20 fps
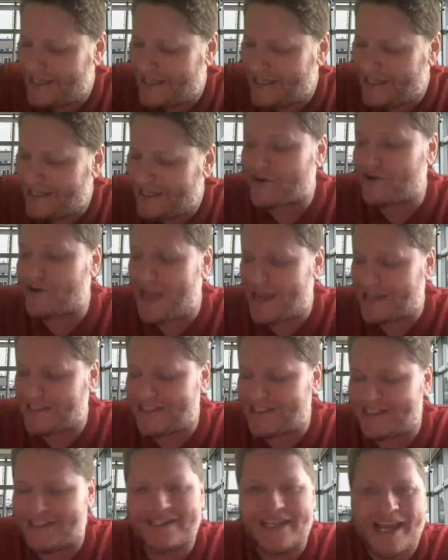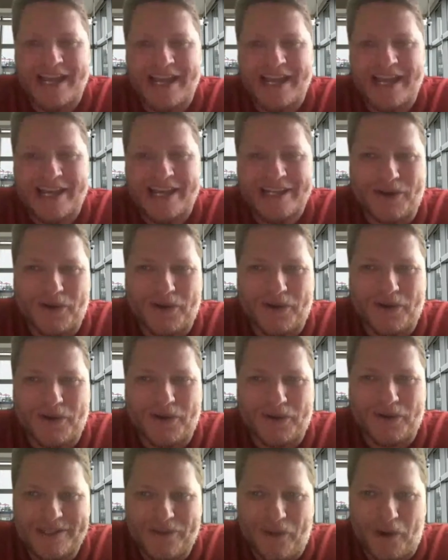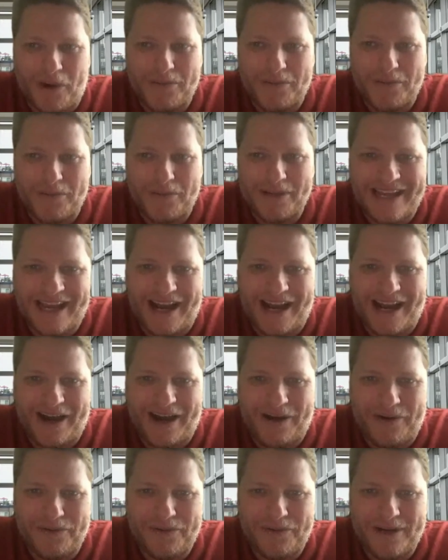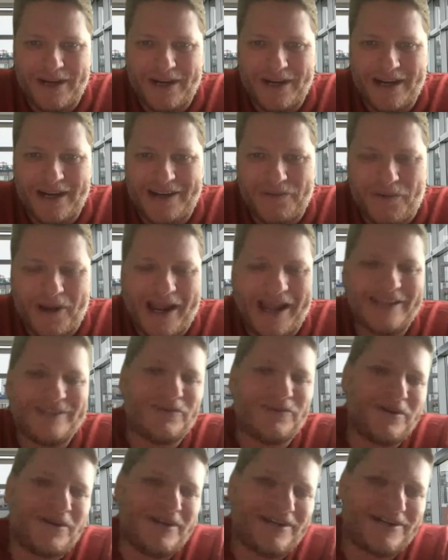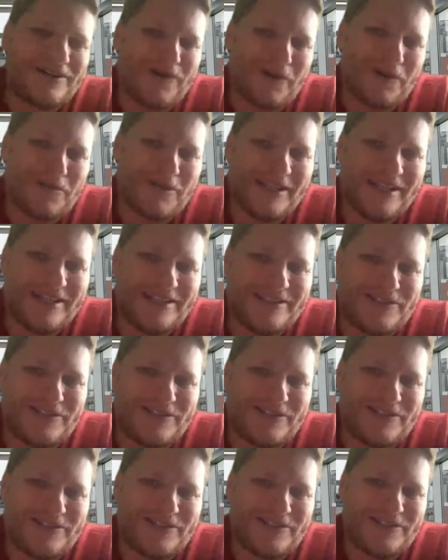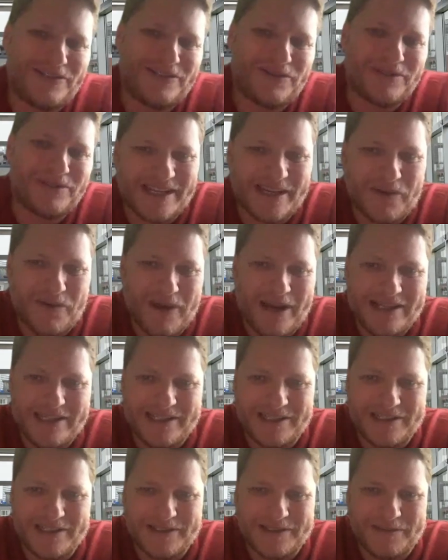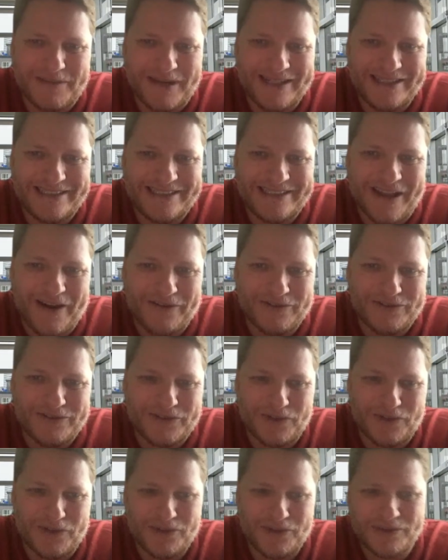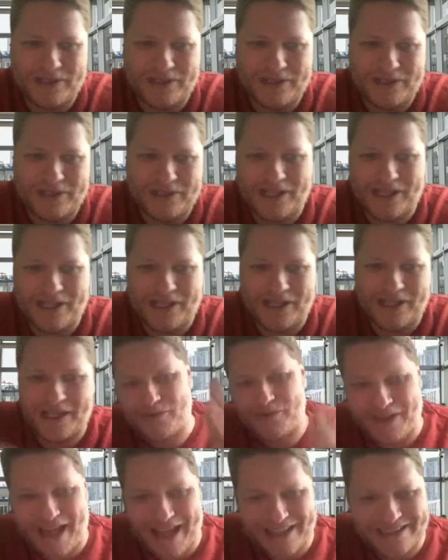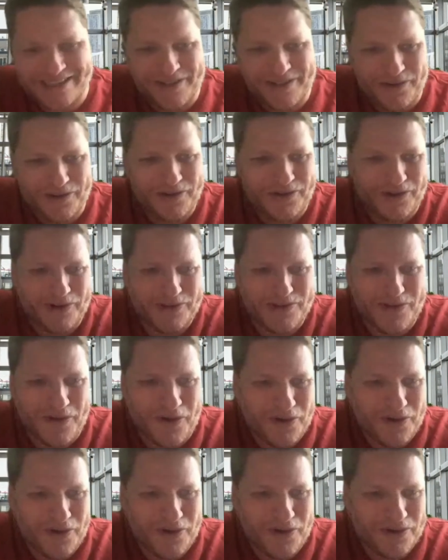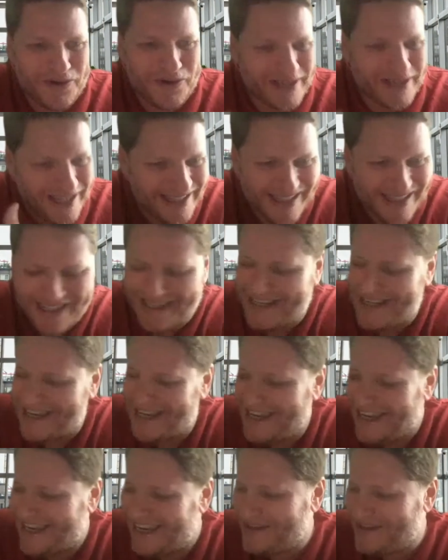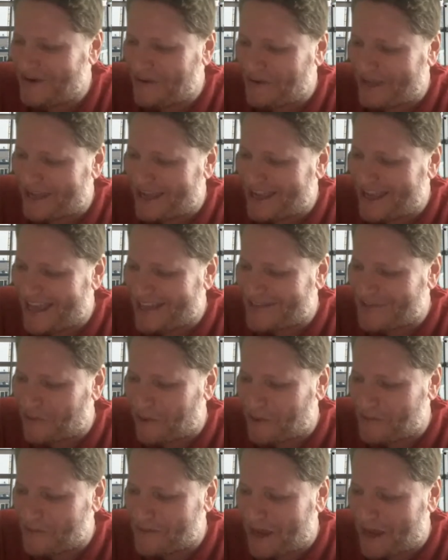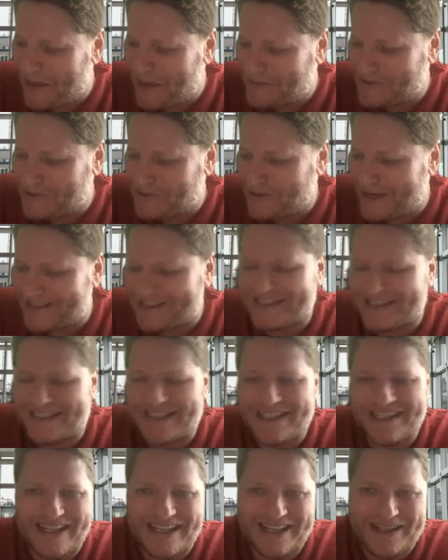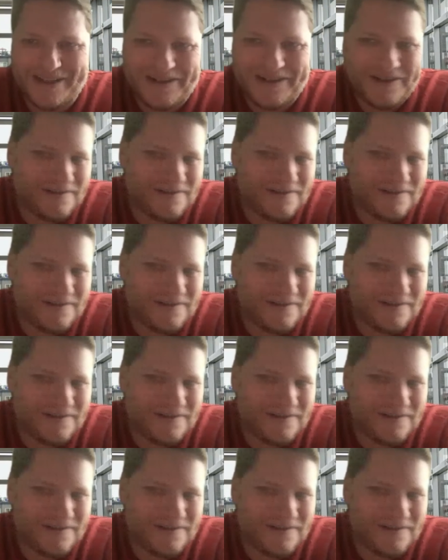and in their connections. So normally, what I do here normally is to start asking questions myself, so that people can reflect on your talk and they, can get warmed up to ask